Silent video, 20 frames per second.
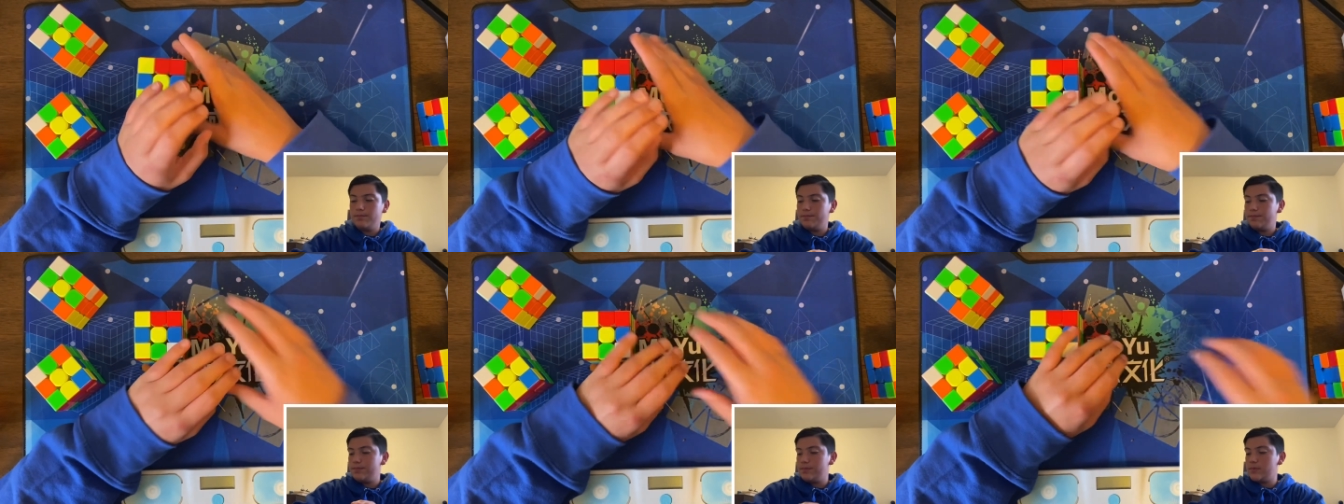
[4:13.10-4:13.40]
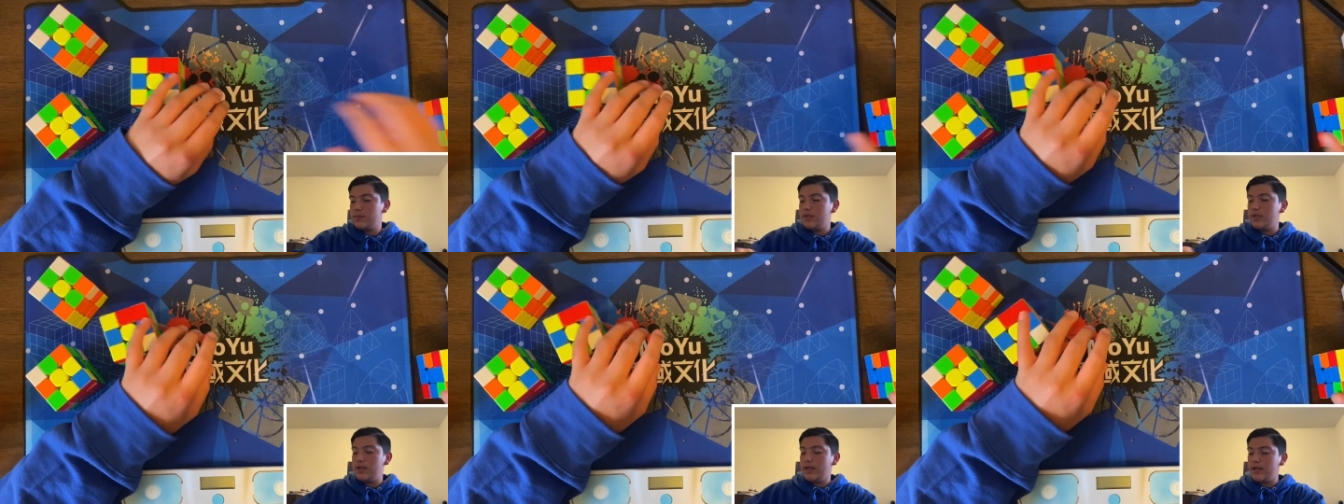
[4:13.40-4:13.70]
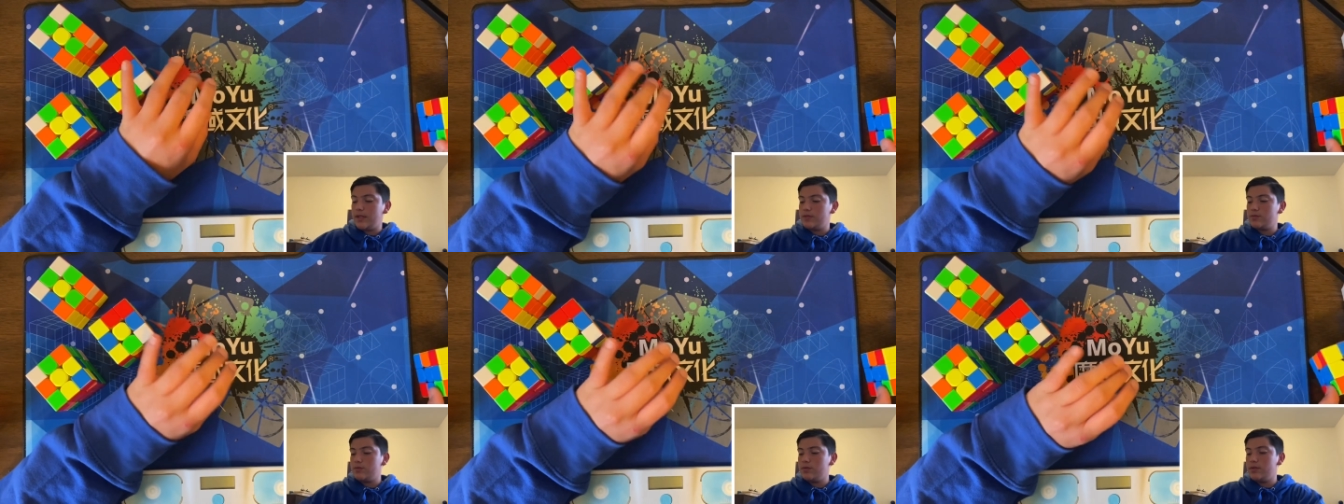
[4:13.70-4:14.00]
The next
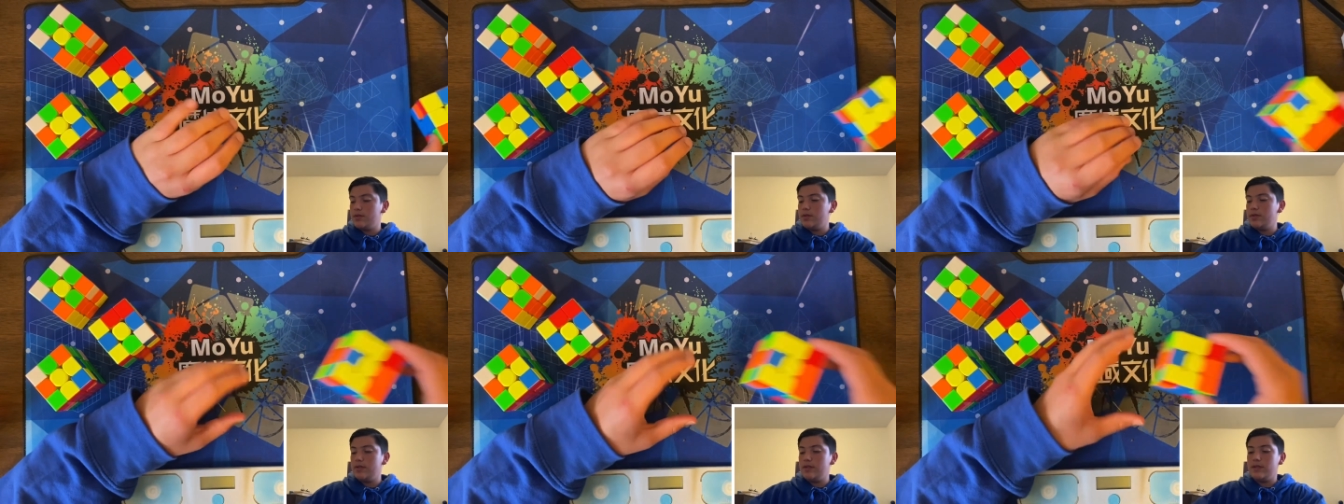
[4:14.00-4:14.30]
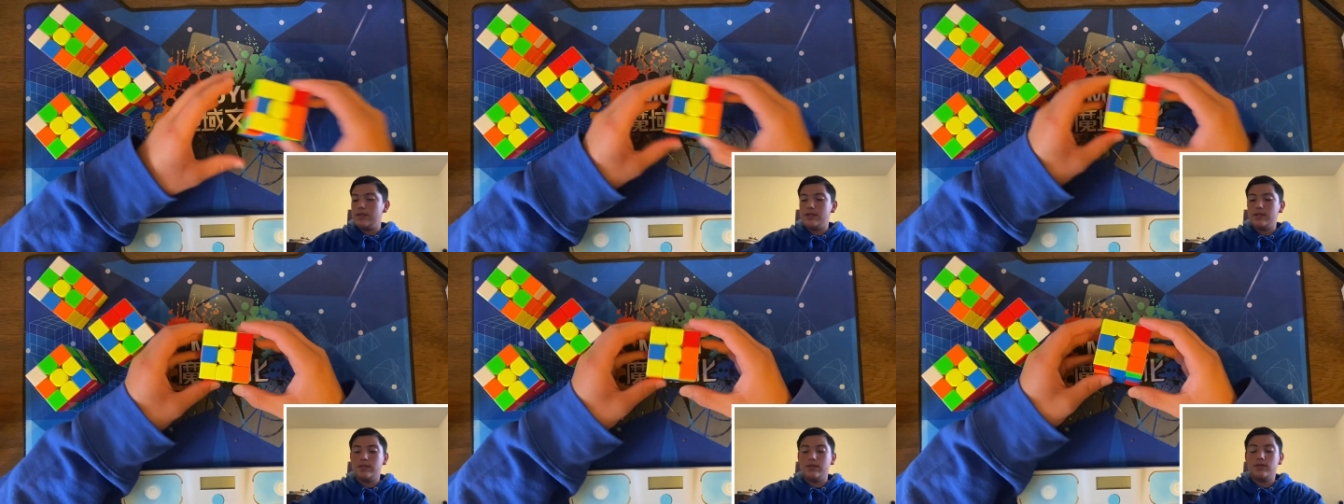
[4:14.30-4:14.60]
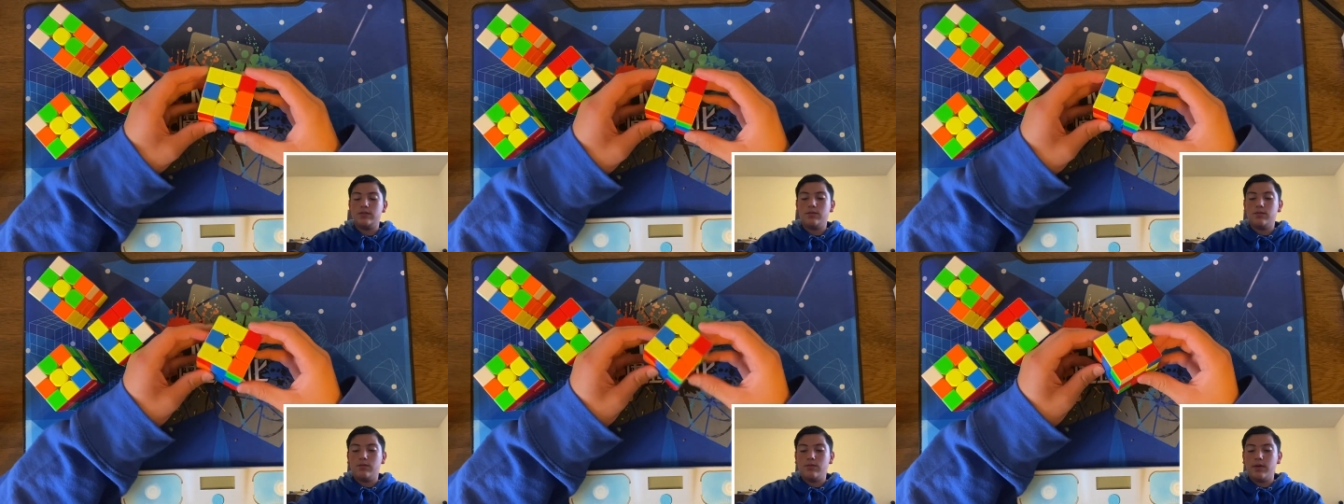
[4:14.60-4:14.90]
one is
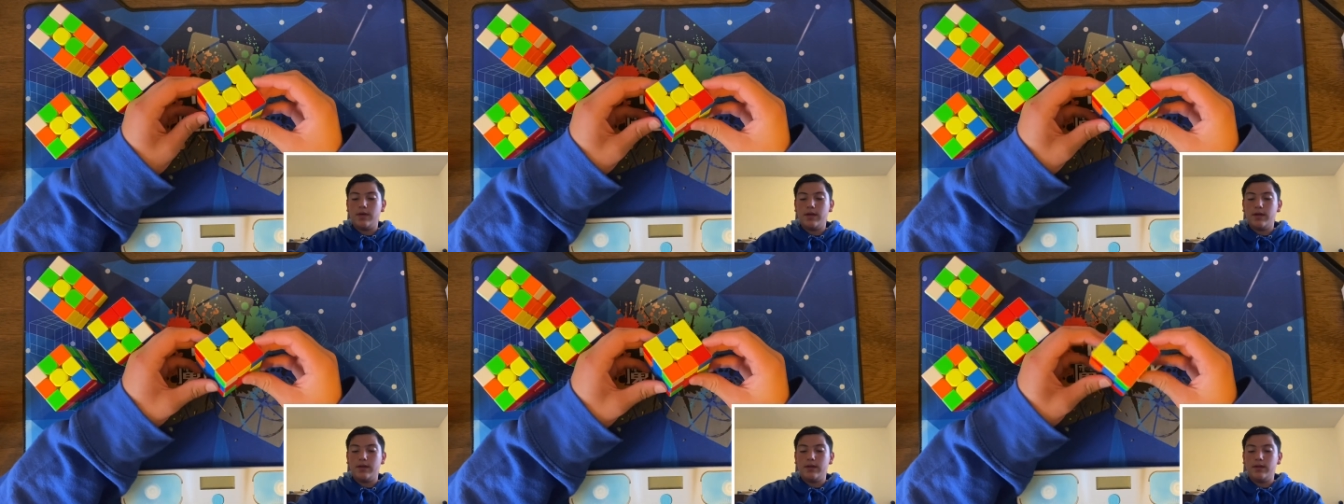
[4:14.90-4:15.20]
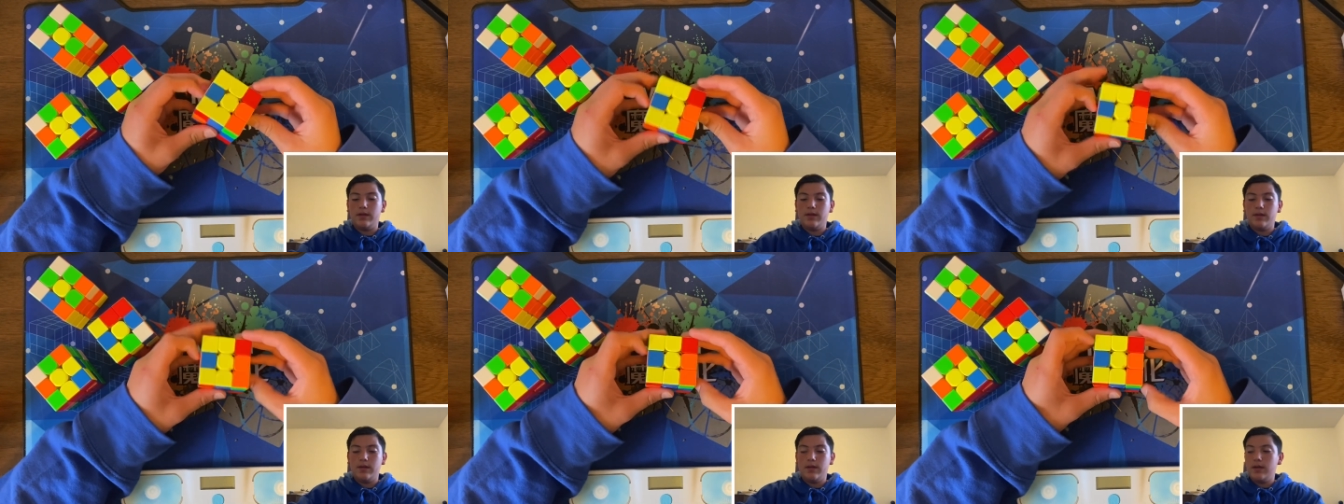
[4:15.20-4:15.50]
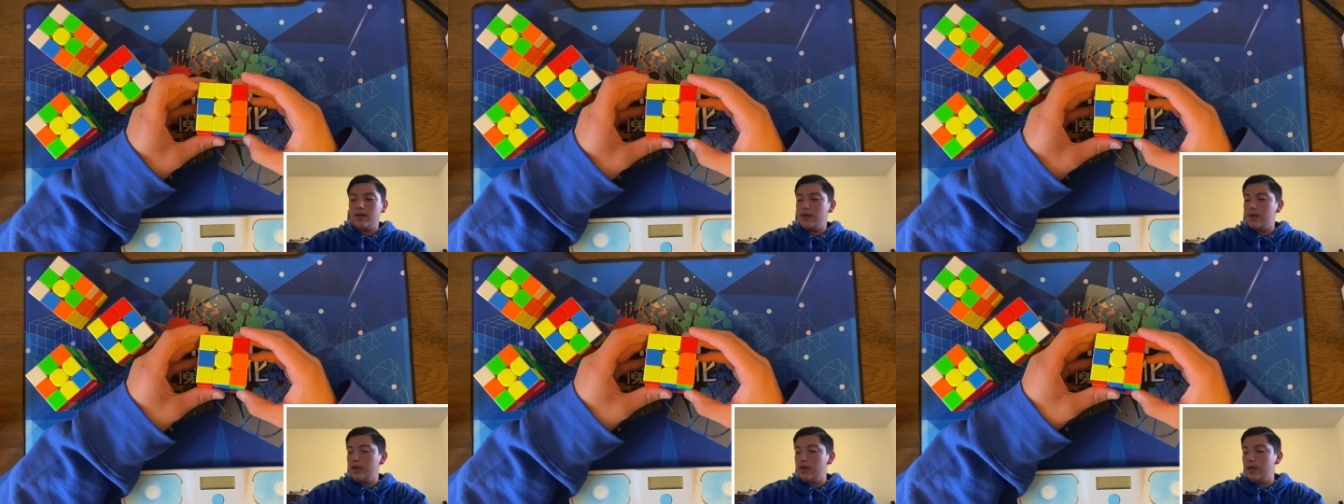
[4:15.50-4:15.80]
when
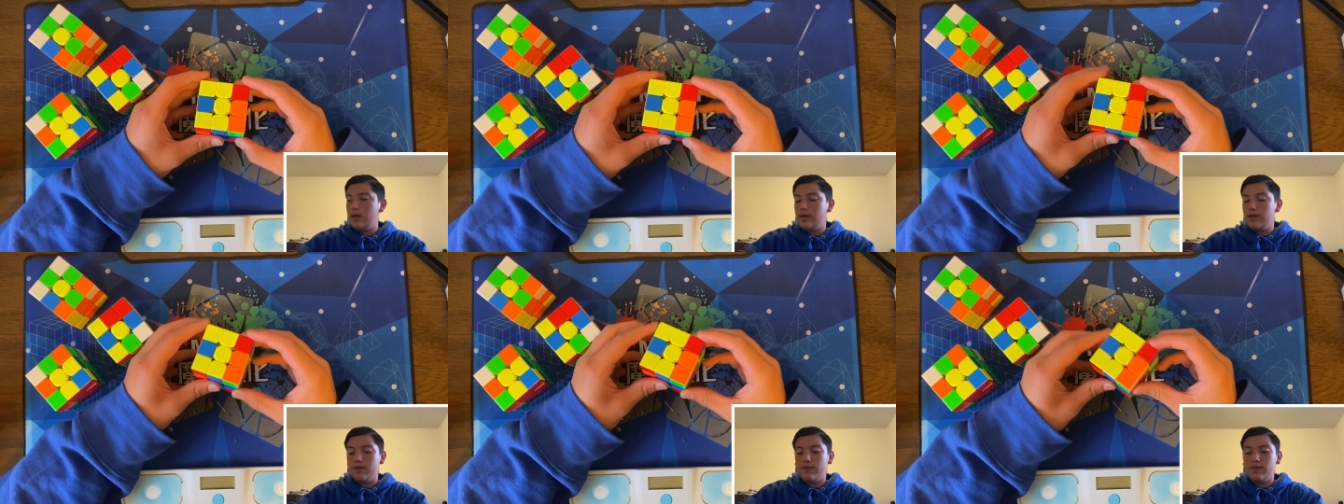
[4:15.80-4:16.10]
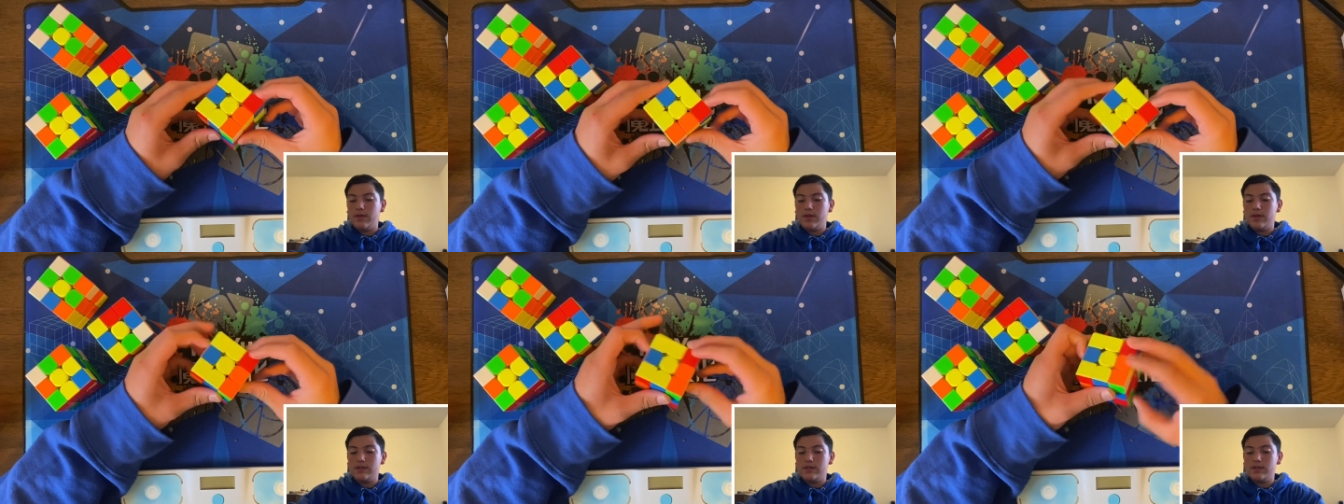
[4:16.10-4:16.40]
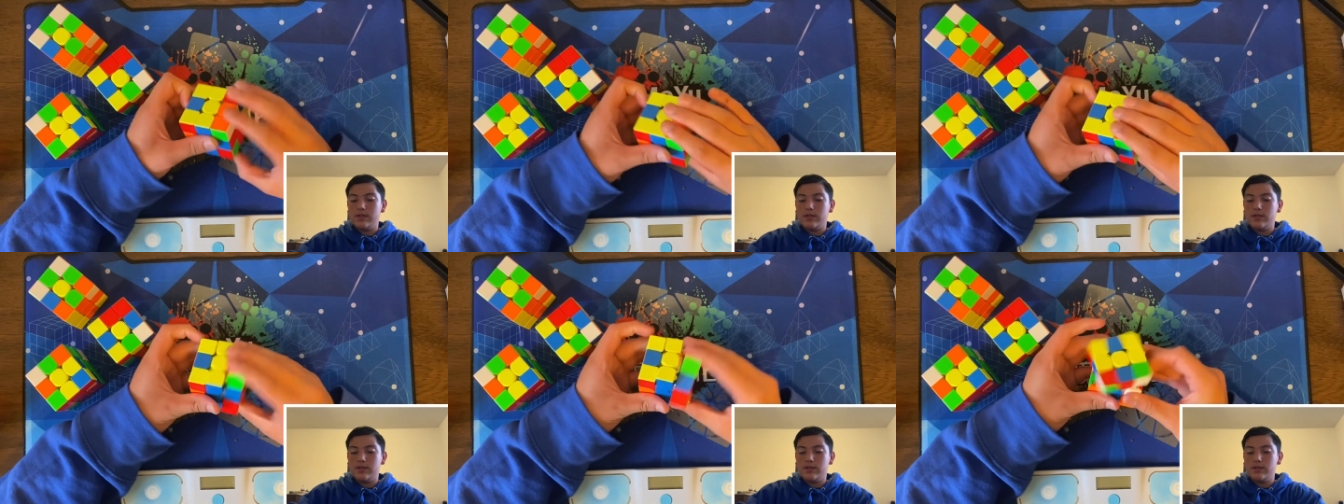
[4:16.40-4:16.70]
it
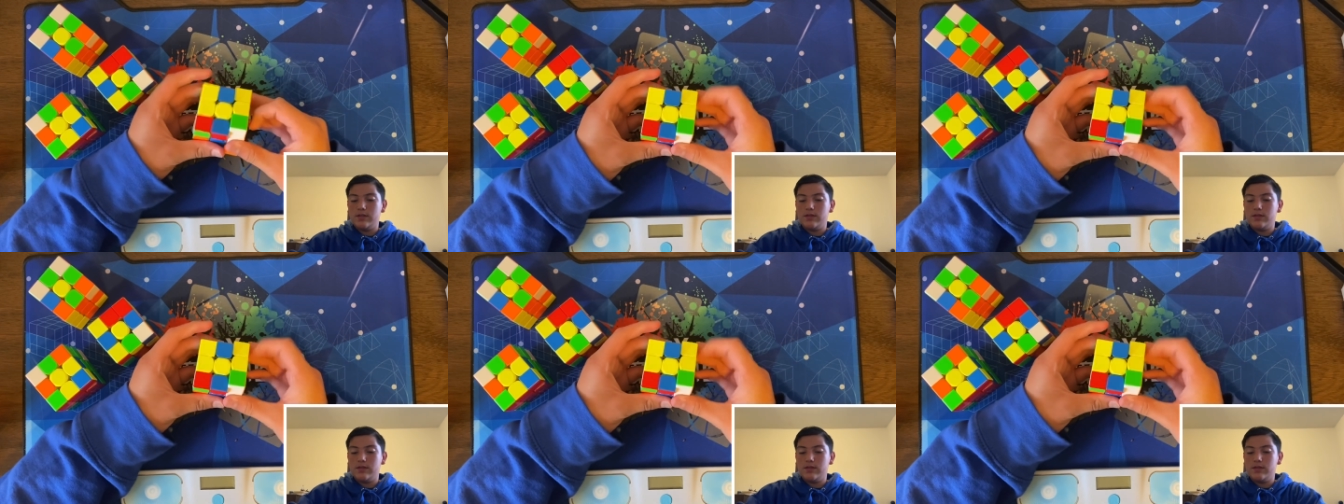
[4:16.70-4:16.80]
faces